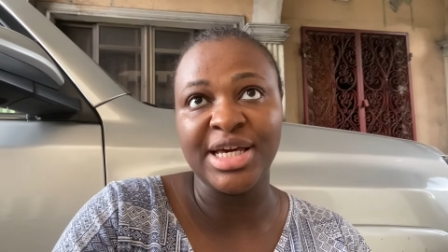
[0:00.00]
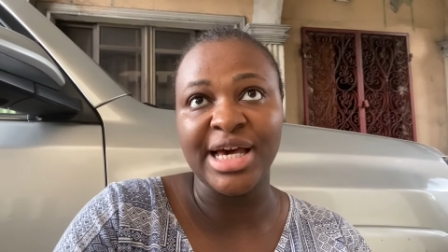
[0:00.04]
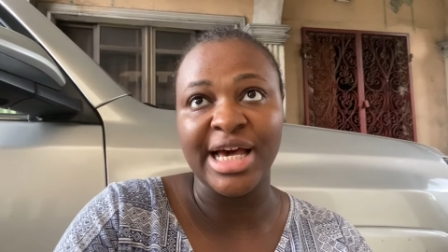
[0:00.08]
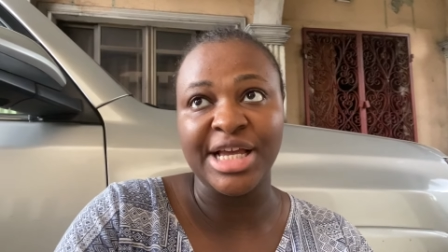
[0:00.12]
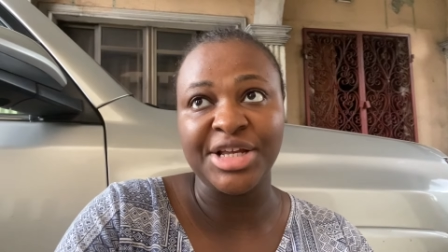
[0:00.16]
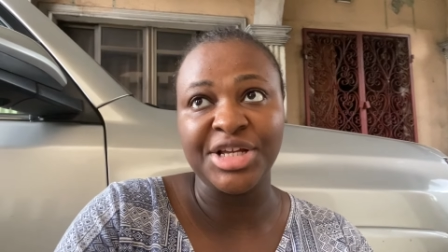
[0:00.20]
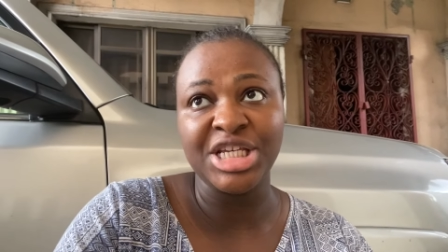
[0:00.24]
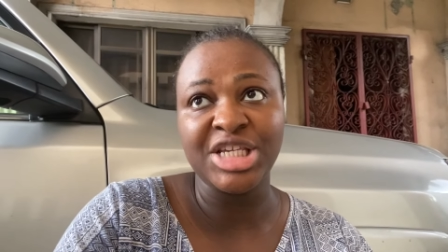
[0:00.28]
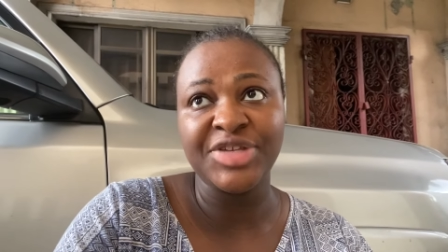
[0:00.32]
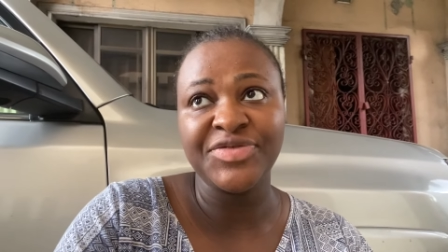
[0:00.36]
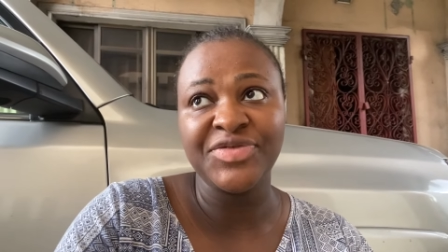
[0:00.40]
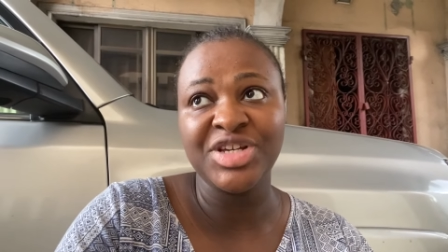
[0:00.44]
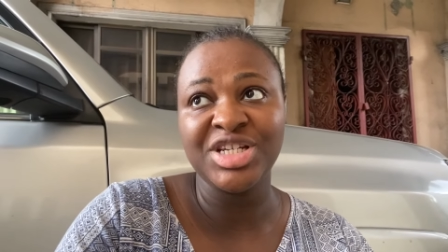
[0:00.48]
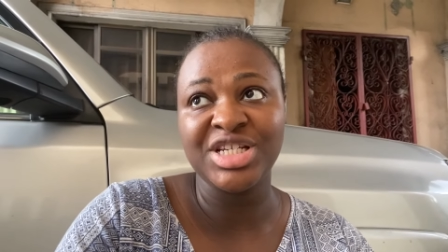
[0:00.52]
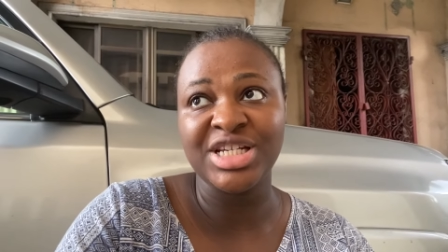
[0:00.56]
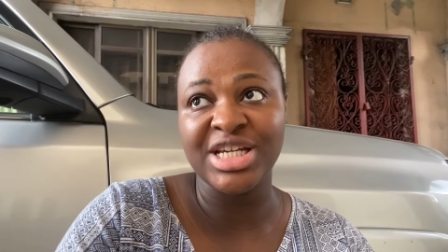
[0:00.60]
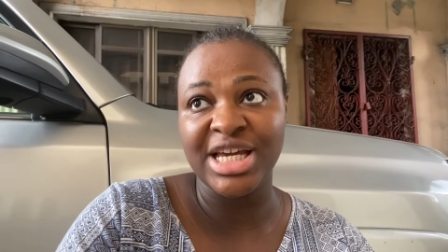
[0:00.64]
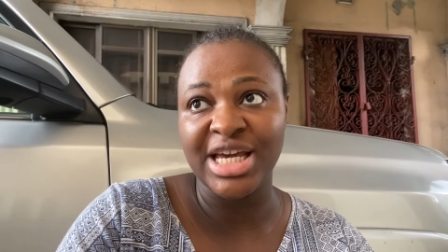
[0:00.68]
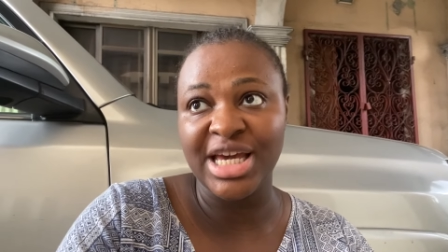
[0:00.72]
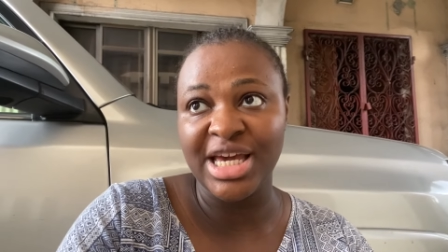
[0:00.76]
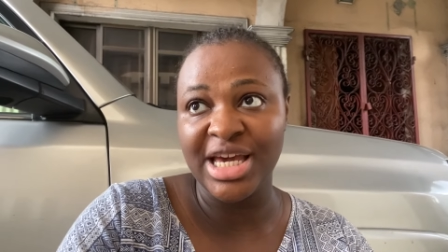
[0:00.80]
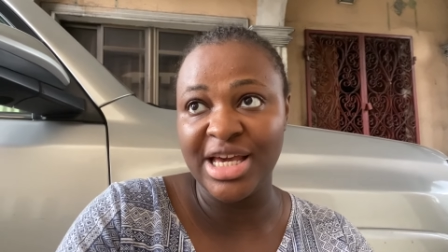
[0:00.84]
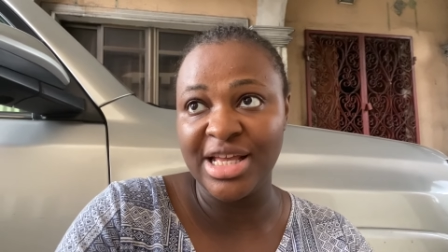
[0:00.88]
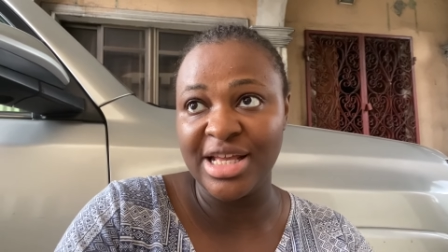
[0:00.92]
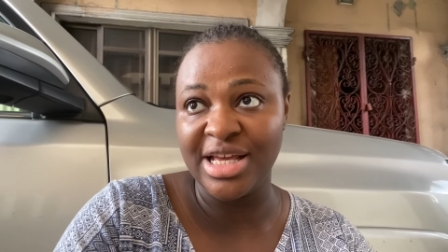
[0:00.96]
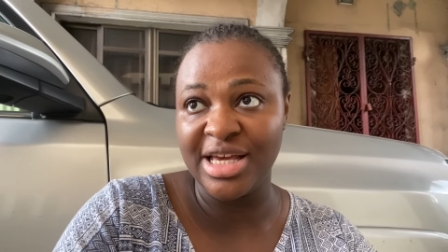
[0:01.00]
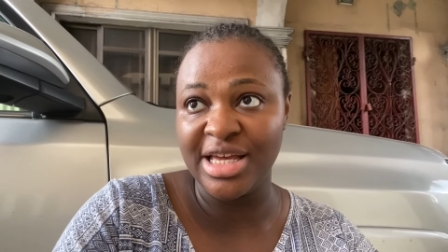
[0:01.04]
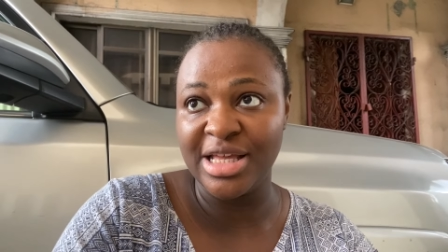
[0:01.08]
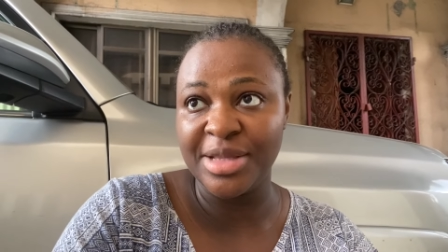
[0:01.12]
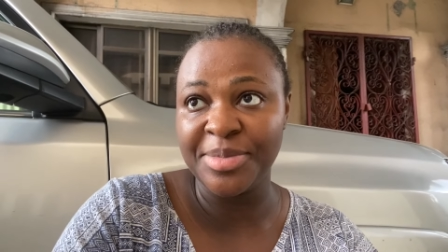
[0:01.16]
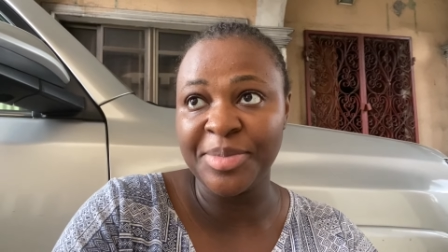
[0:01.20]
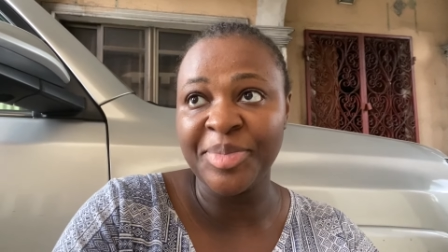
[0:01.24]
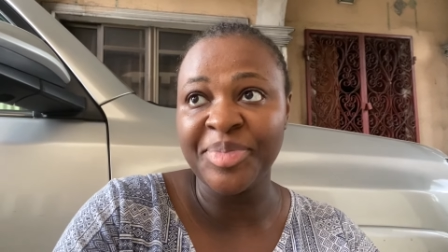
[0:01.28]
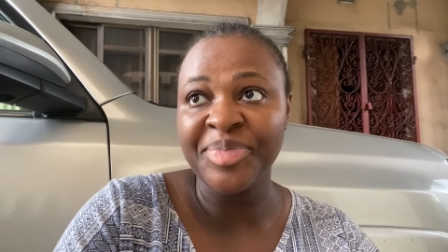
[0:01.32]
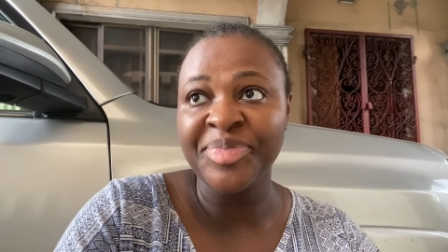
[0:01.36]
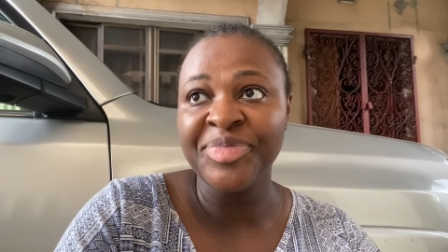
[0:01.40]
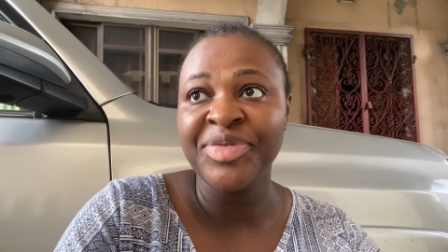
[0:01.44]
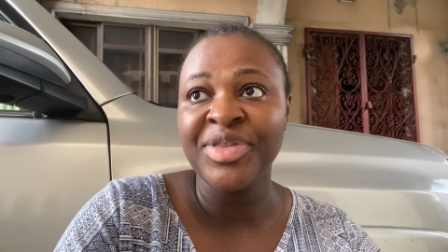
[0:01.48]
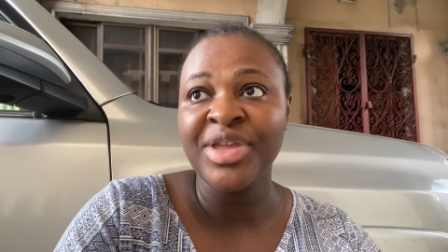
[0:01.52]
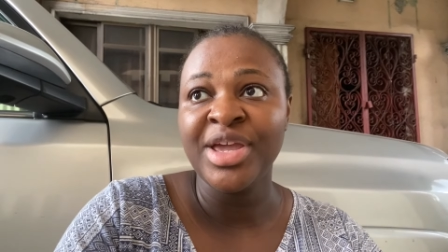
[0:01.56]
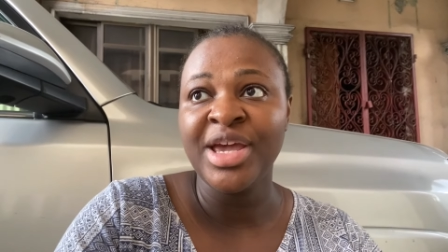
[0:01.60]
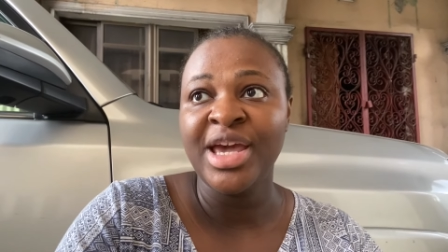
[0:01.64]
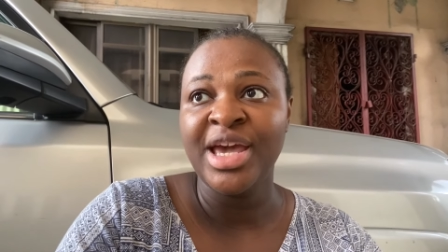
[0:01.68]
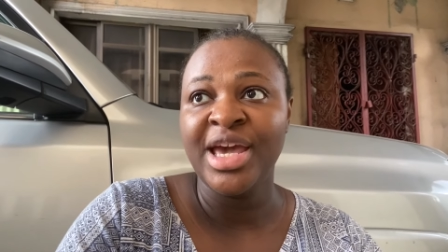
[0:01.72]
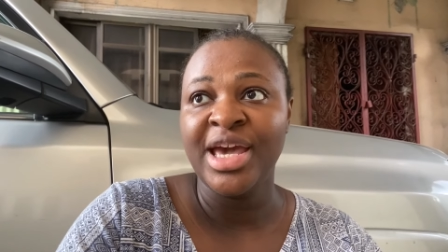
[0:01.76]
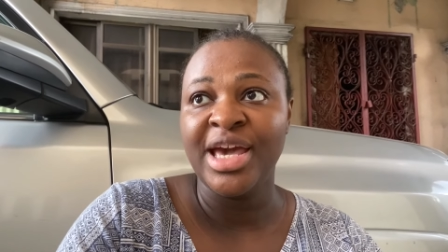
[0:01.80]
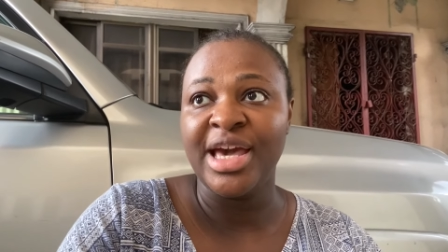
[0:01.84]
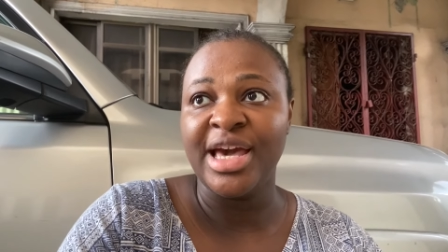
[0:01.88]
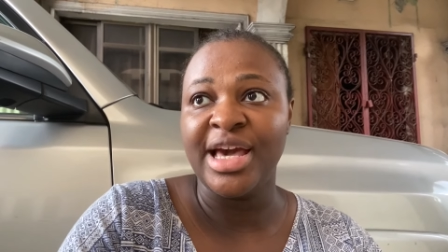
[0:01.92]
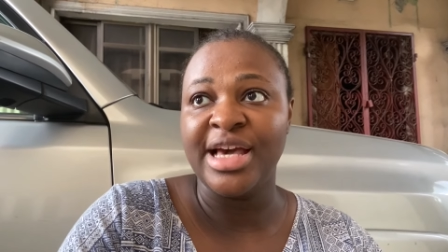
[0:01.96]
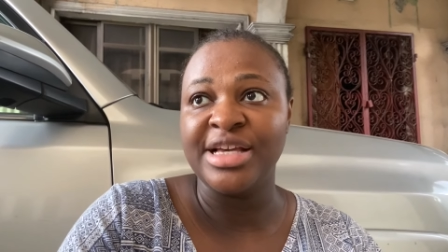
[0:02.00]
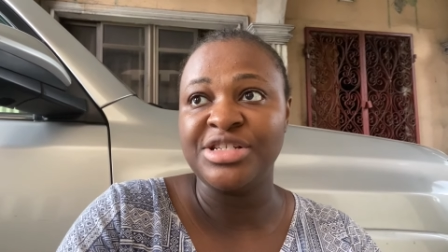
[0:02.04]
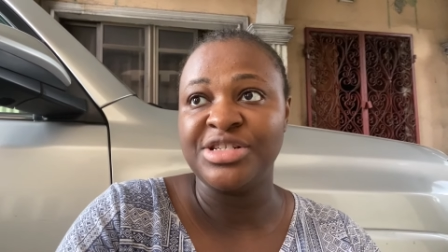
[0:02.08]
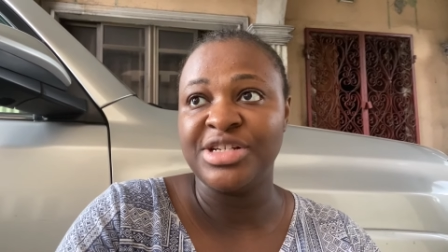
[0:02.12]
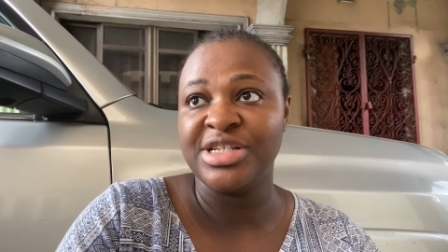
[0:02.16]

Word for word: I just finished eating and